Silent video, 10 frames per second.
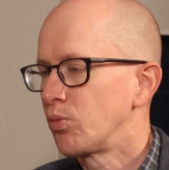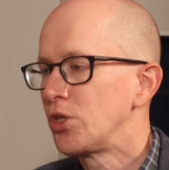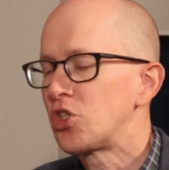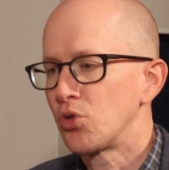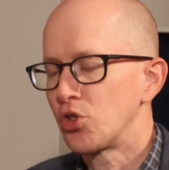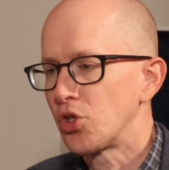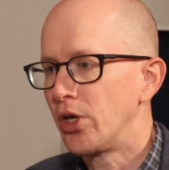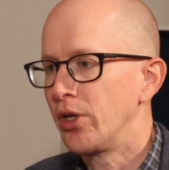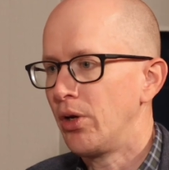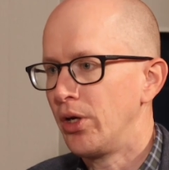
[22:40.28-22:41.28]
research
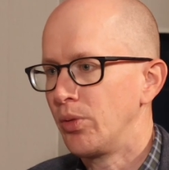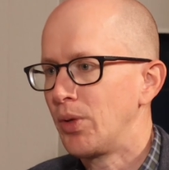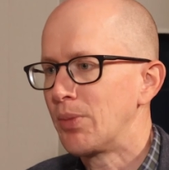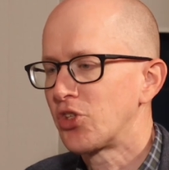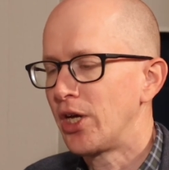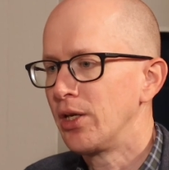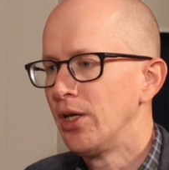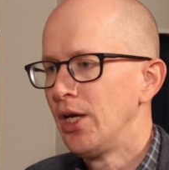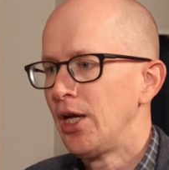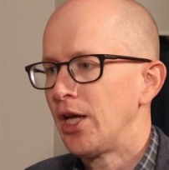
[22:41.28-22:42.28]
on the website,
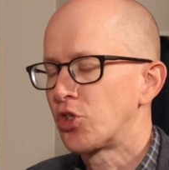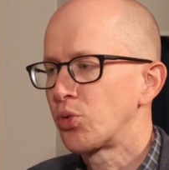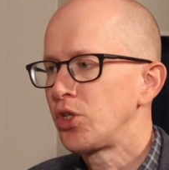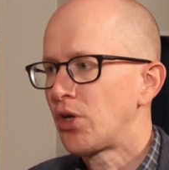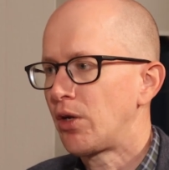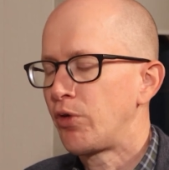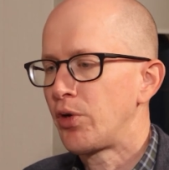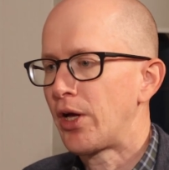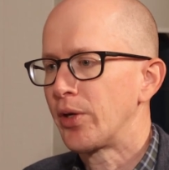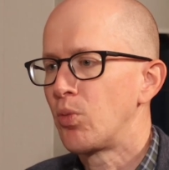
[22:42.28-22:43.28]
and it's really trying to
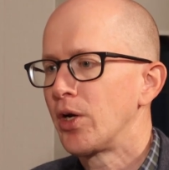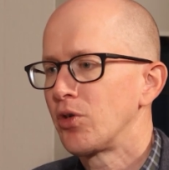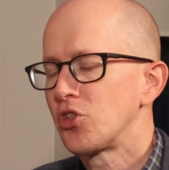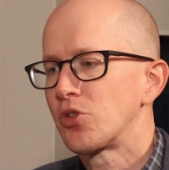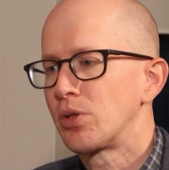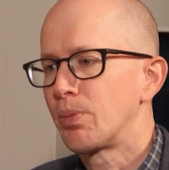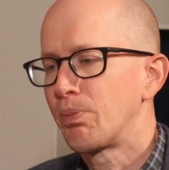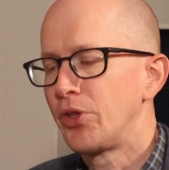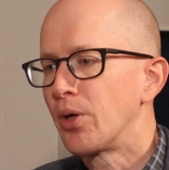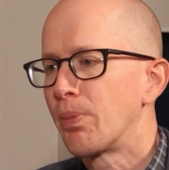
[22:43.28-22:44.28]
figure out like where is
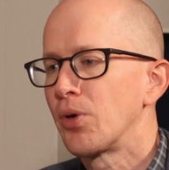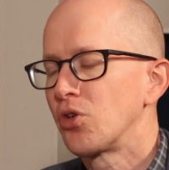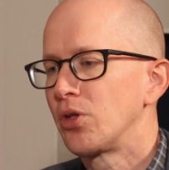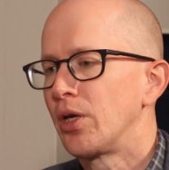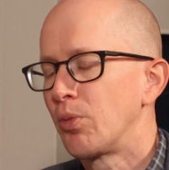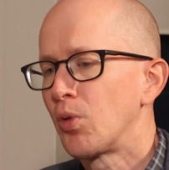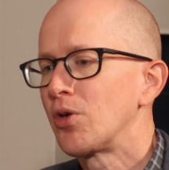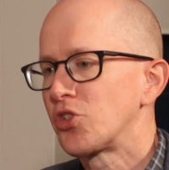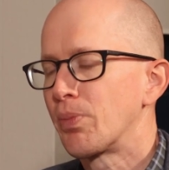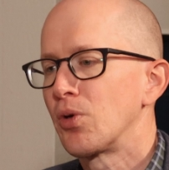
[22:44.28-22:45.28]
where
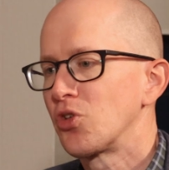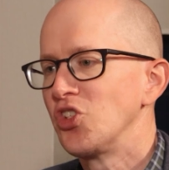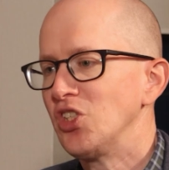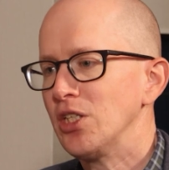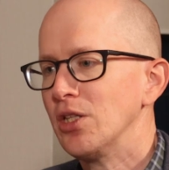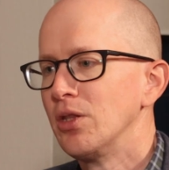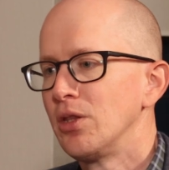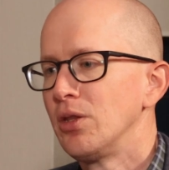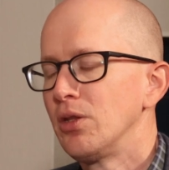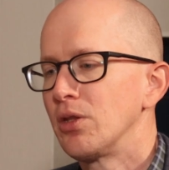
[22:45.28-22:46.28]
is a person
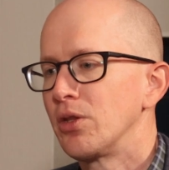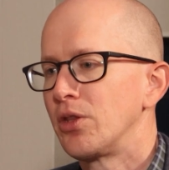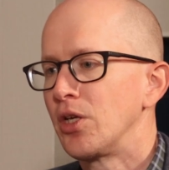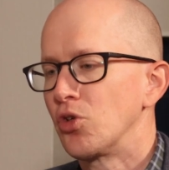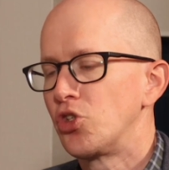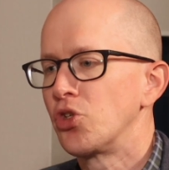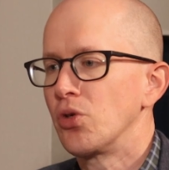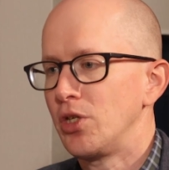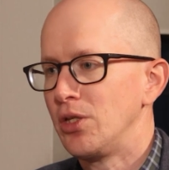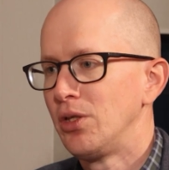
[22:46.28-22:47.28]
in their
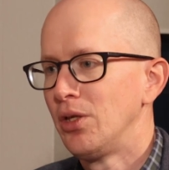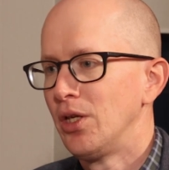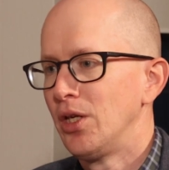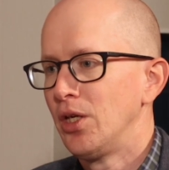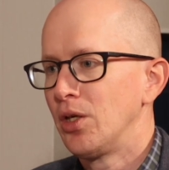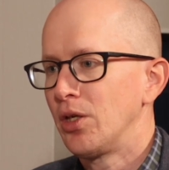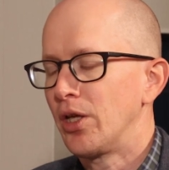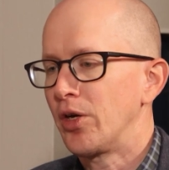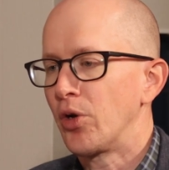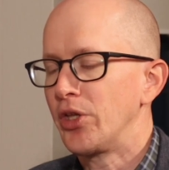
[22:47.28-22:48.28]
journey.
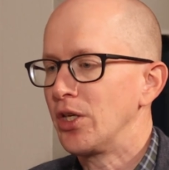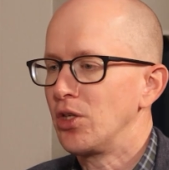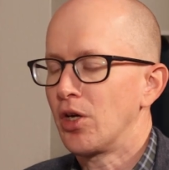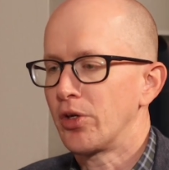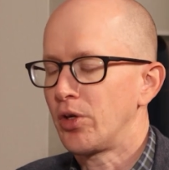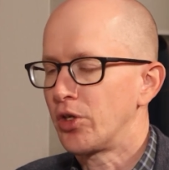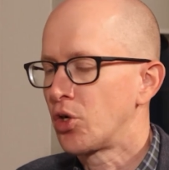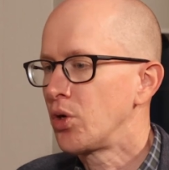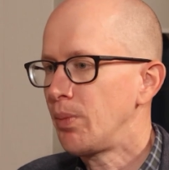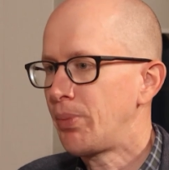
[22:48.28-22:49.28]
Are they a
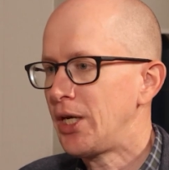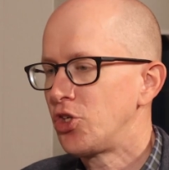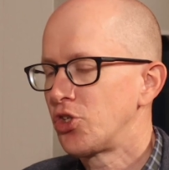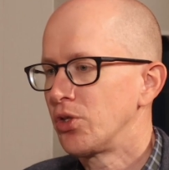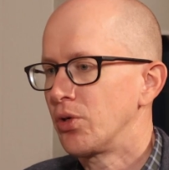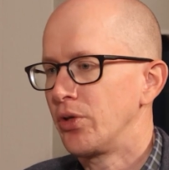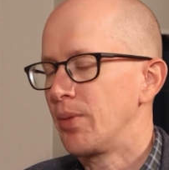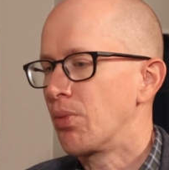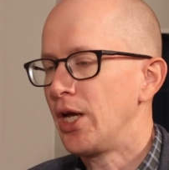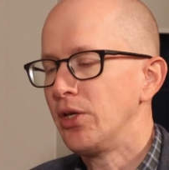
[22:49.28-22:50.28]
current patient? Are they
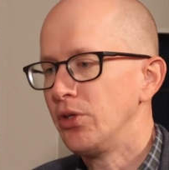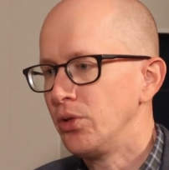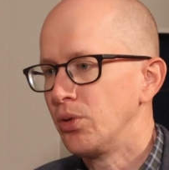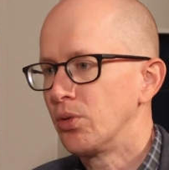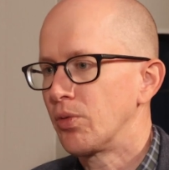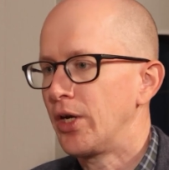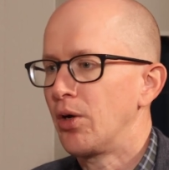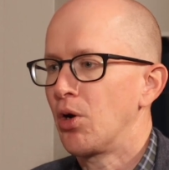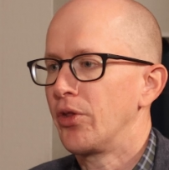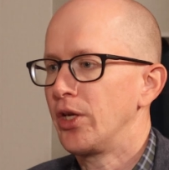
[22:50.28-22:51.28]
brand new, right?
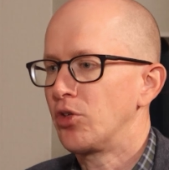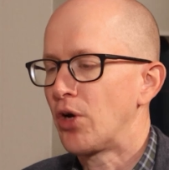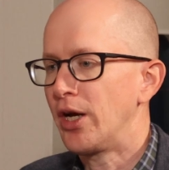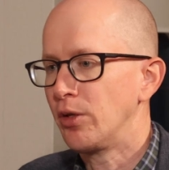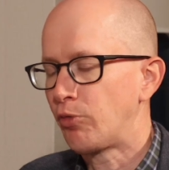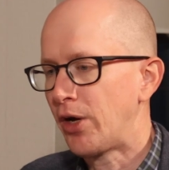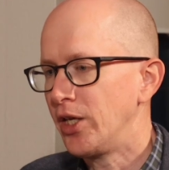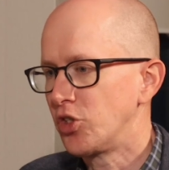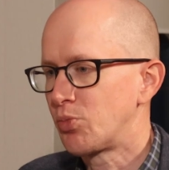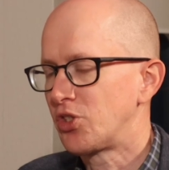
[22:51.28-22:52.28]
Are they trying to
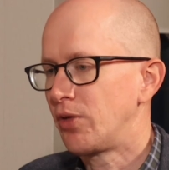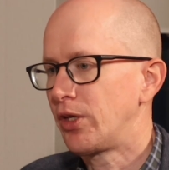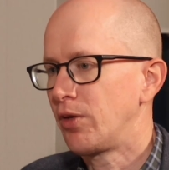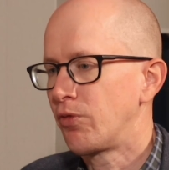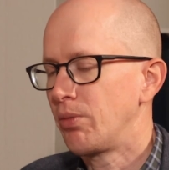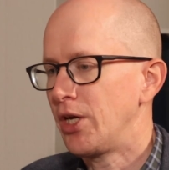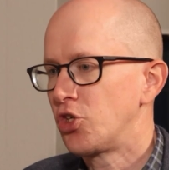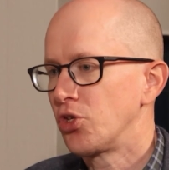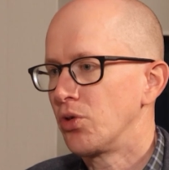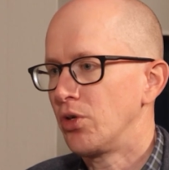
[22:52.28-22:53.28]
find specific
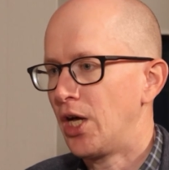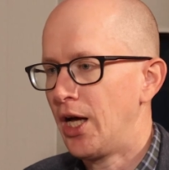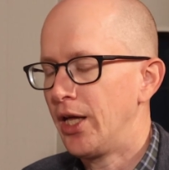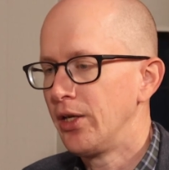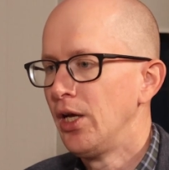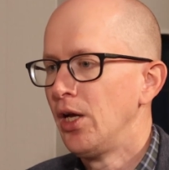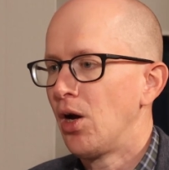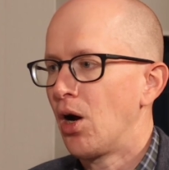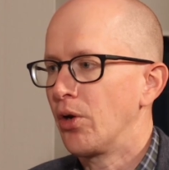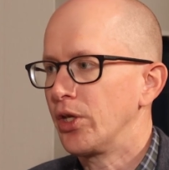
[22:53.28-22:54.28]
information or not?
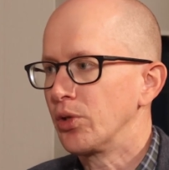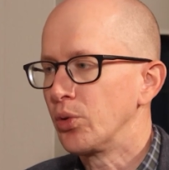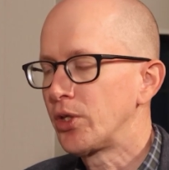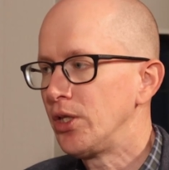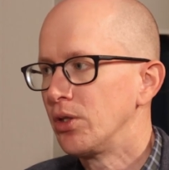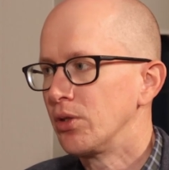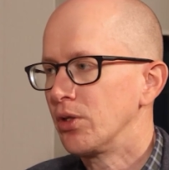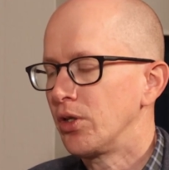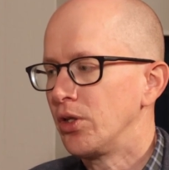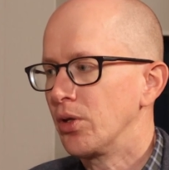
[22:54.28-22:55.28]
Are they
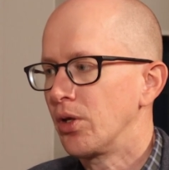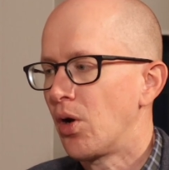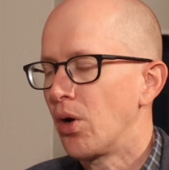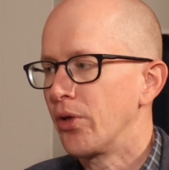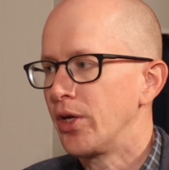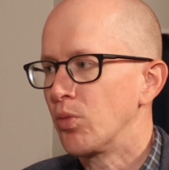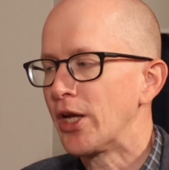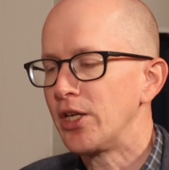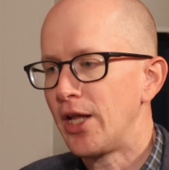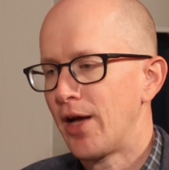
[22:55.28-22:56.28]
looking, are they
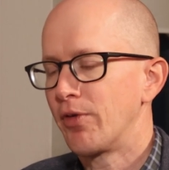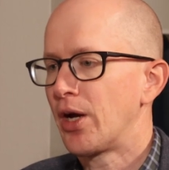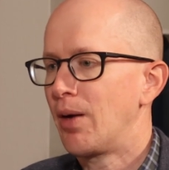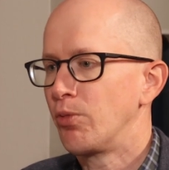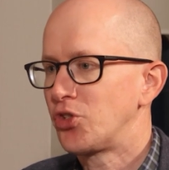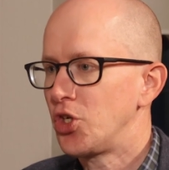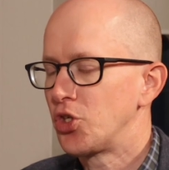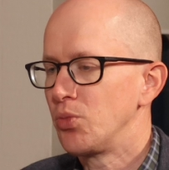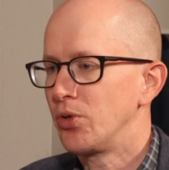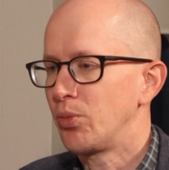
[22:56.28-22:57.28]
ready to have a
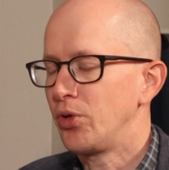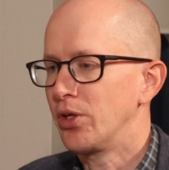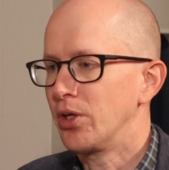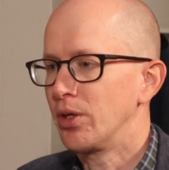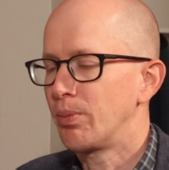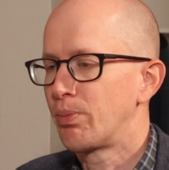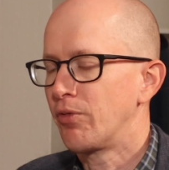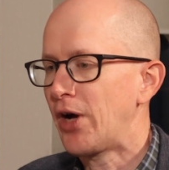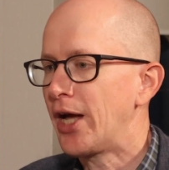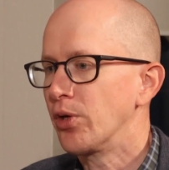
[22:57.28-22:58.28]
conversation with a
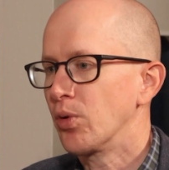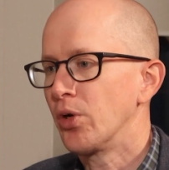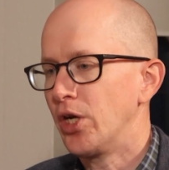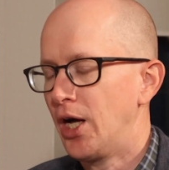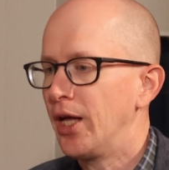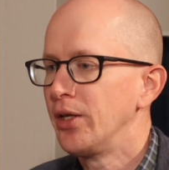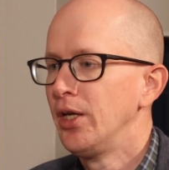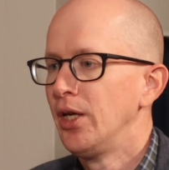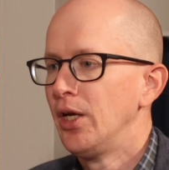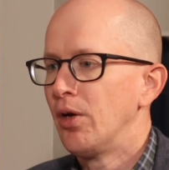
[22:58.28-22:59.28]
provider or not,
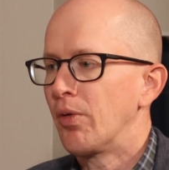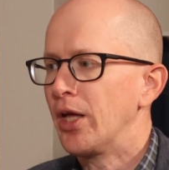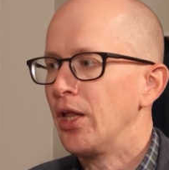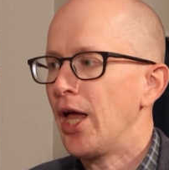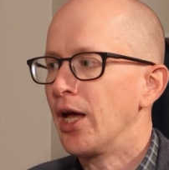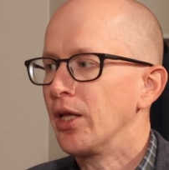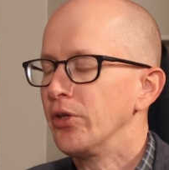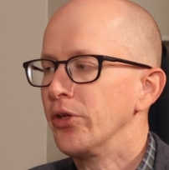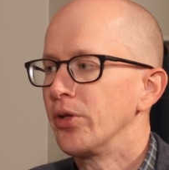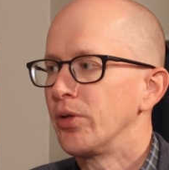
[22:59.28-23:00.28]
right?
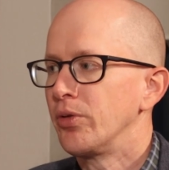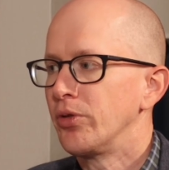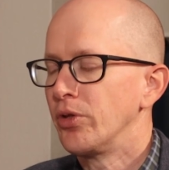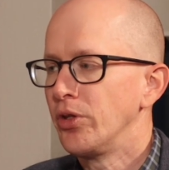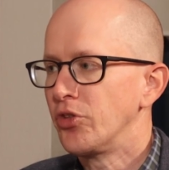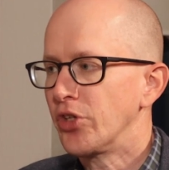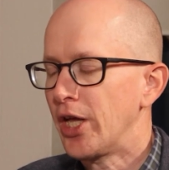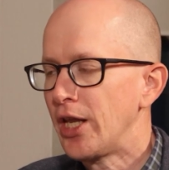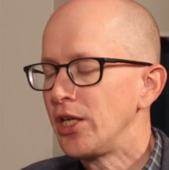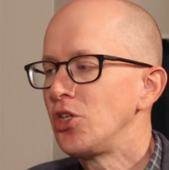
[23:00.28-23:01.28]
And so
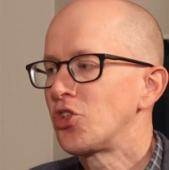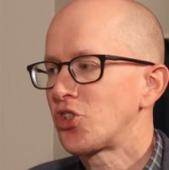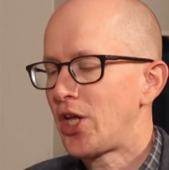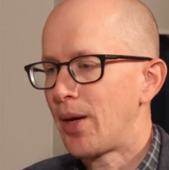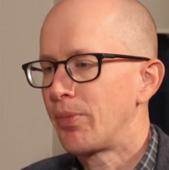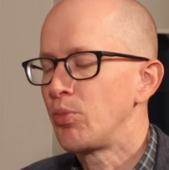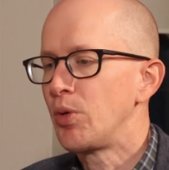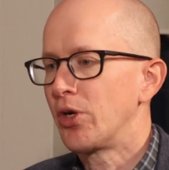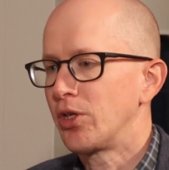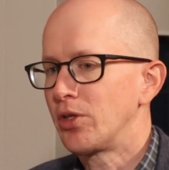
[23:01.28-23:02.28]
at each step, we
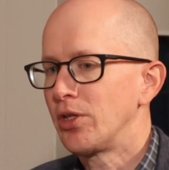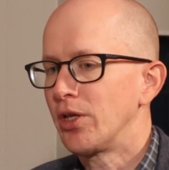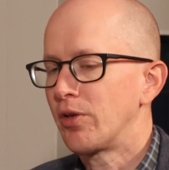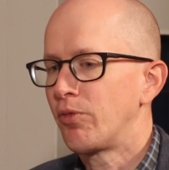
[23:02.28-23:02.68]
want to